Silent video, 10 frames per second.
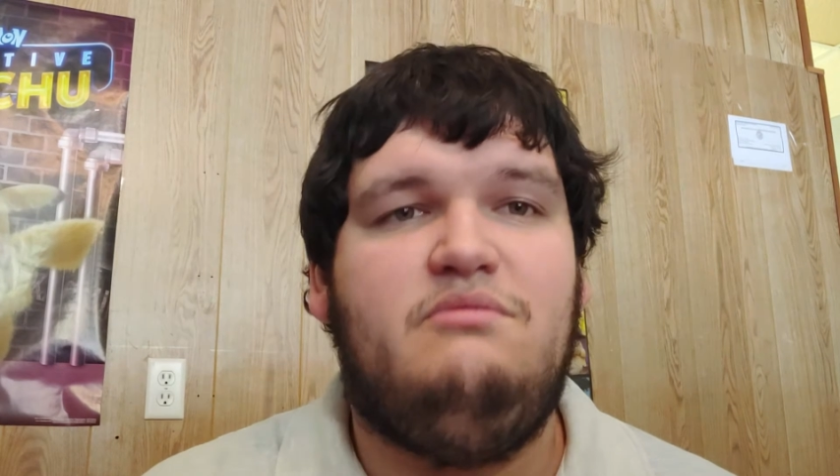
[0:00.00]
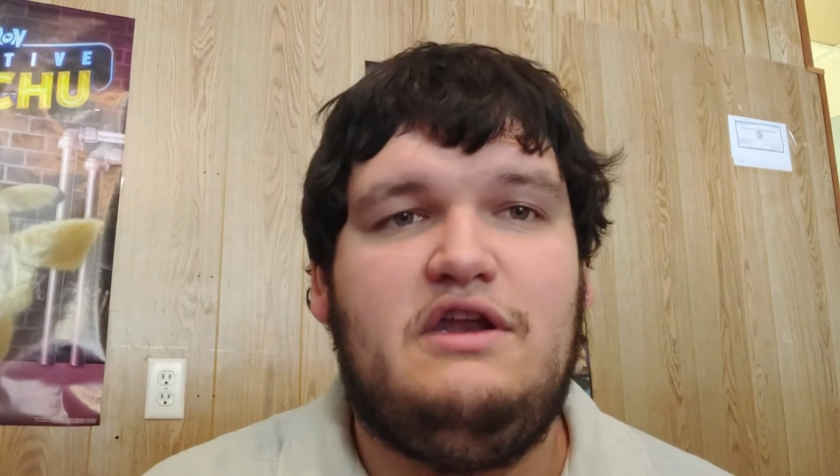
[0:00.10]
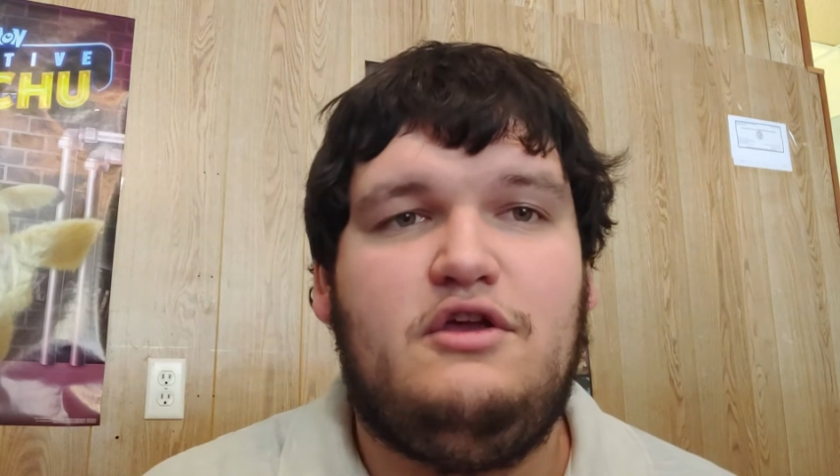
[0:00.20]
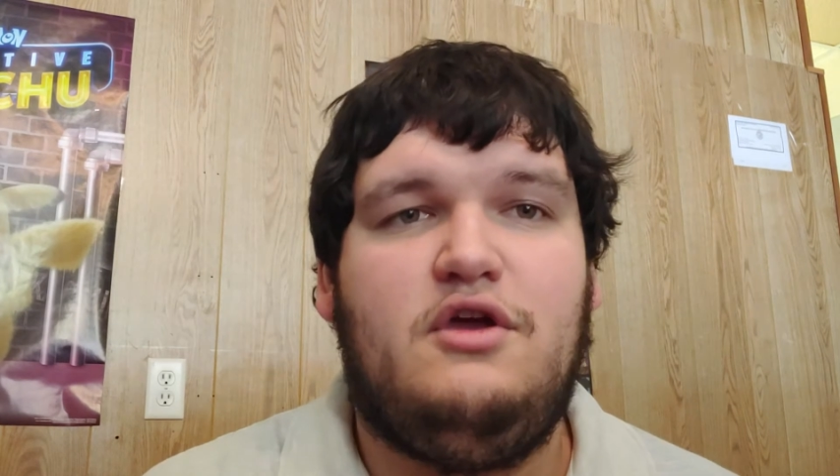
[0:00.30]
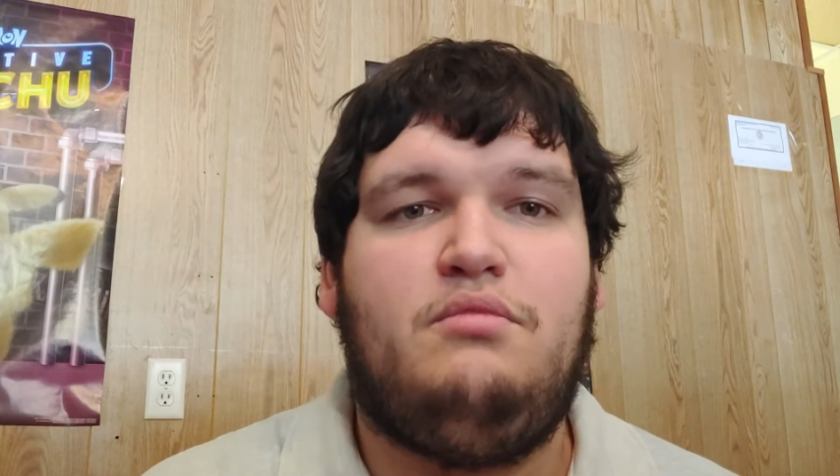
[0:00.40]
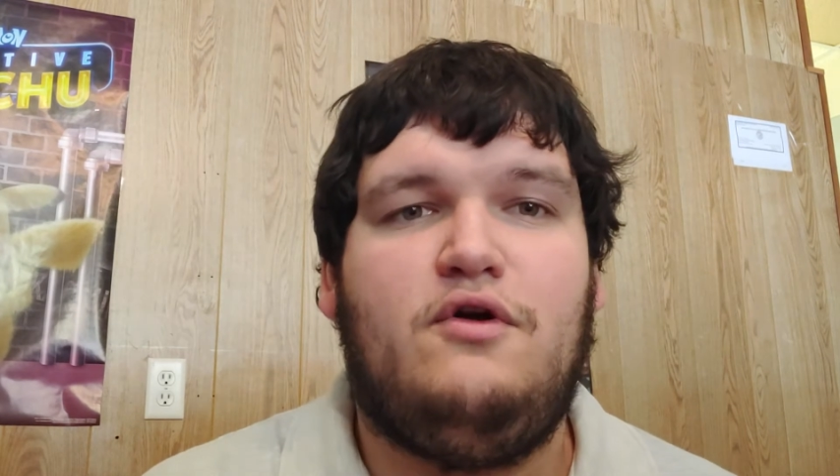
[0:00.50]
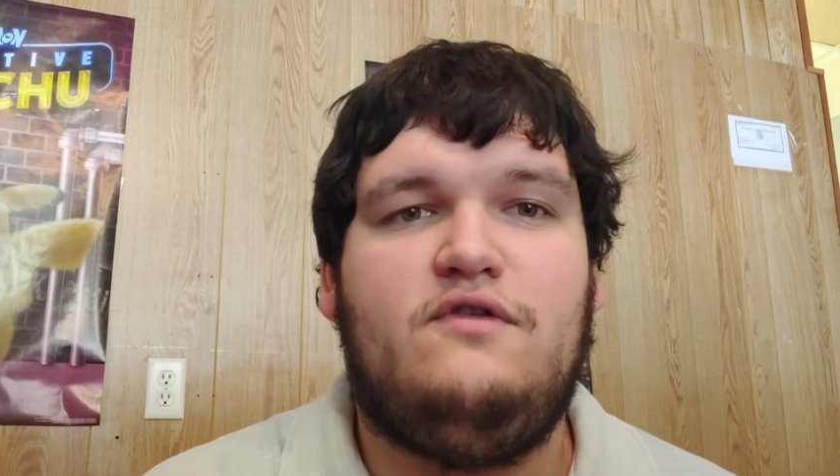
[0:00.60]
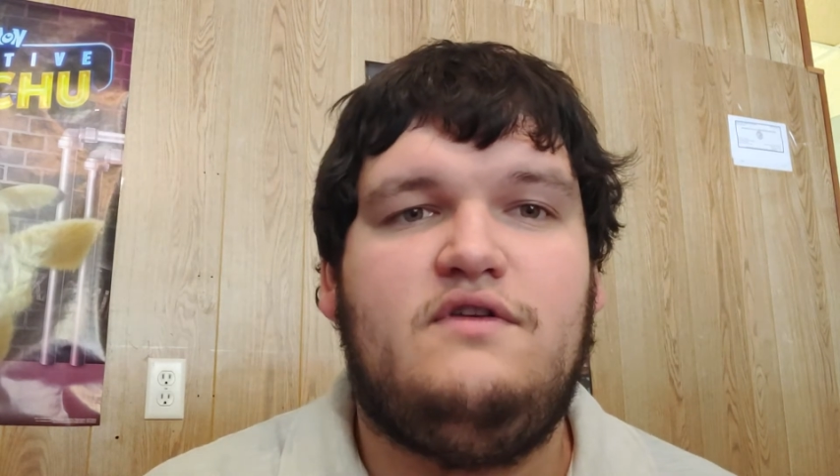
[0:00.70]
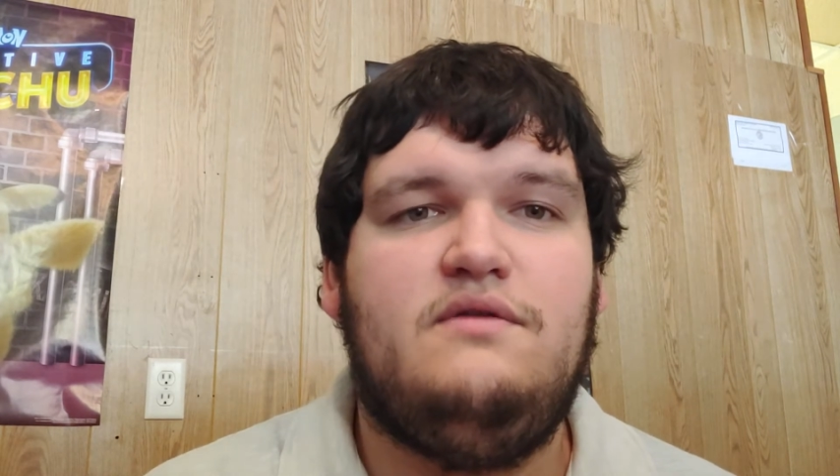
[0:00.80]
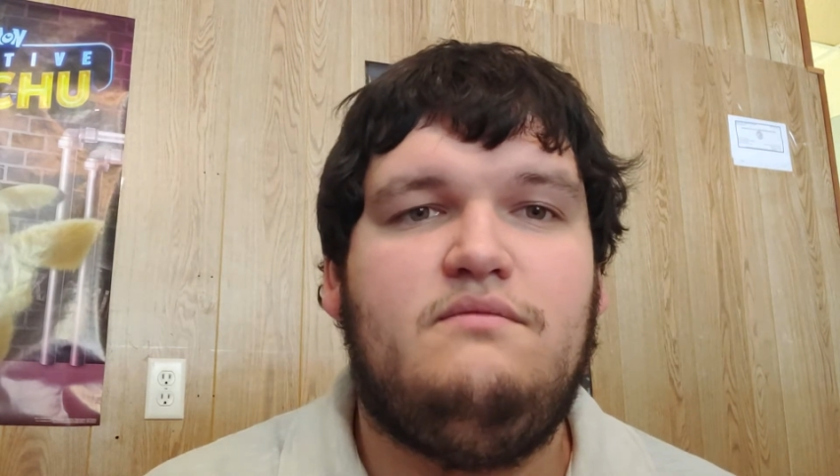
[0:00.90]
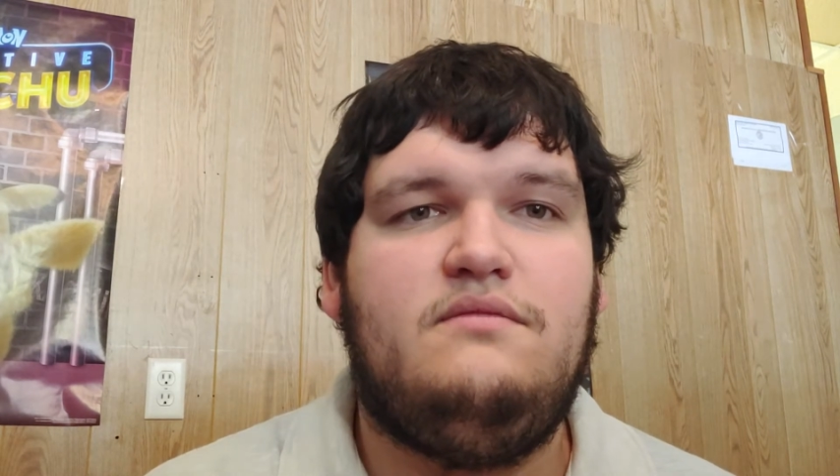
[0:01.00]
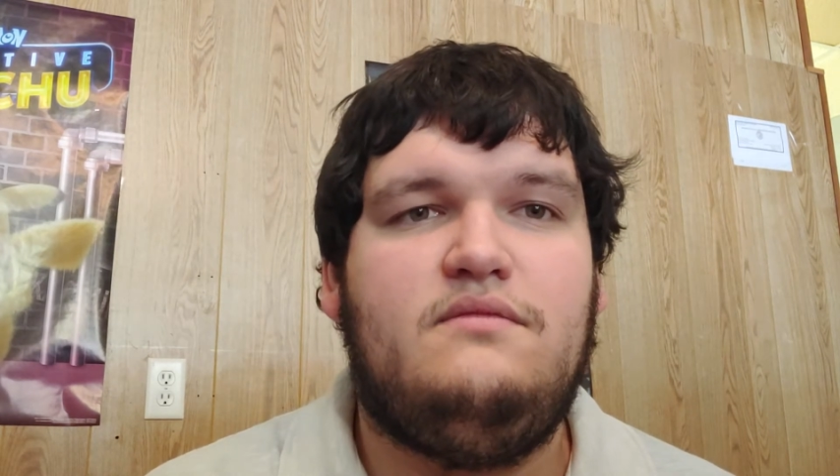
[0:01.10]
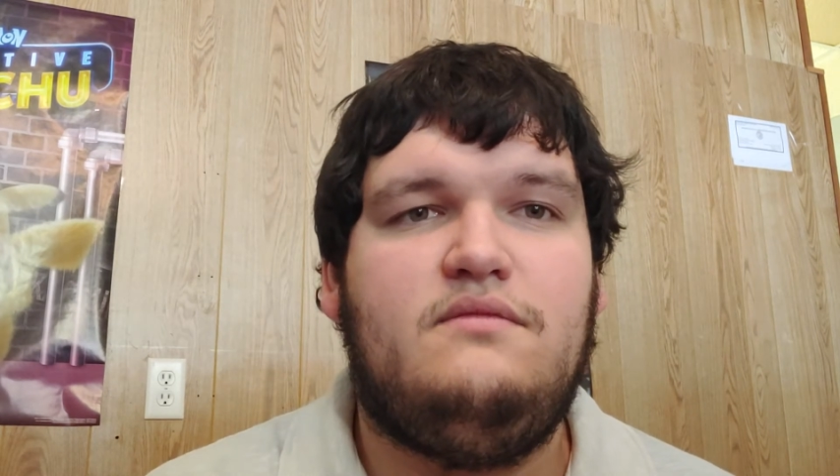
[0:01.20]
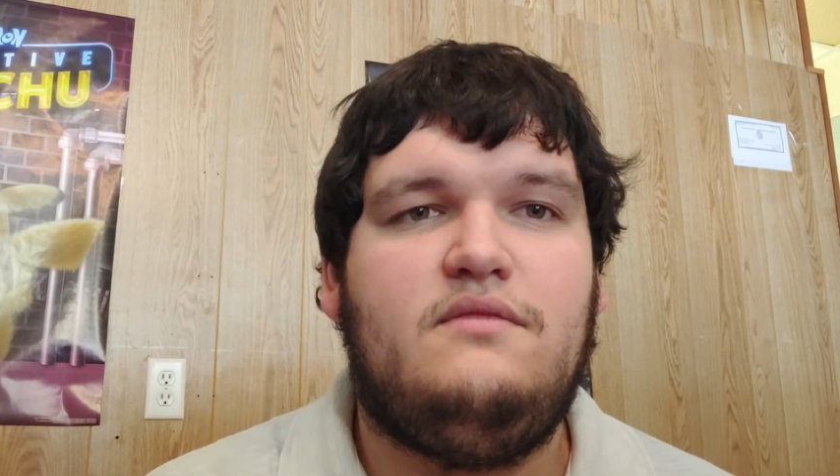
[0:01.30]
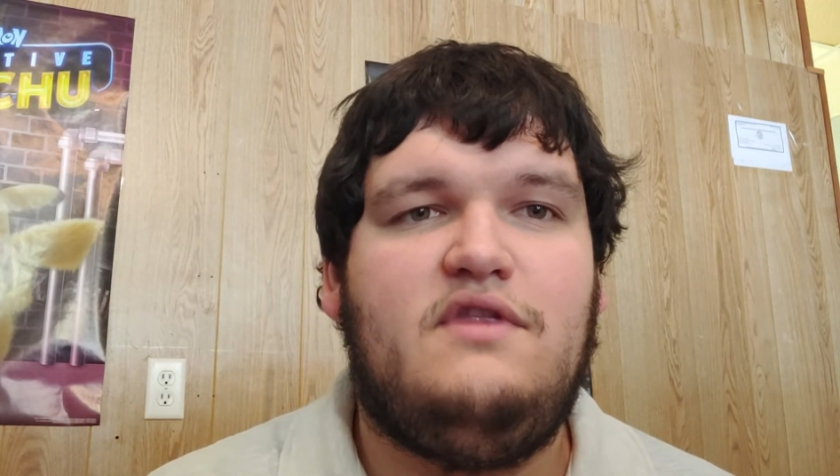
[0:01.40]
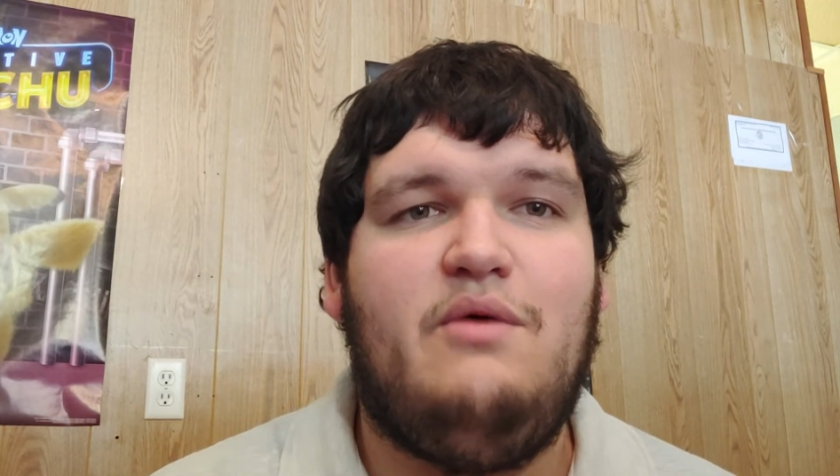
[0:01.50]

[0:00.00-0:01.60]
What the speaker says: being a good person that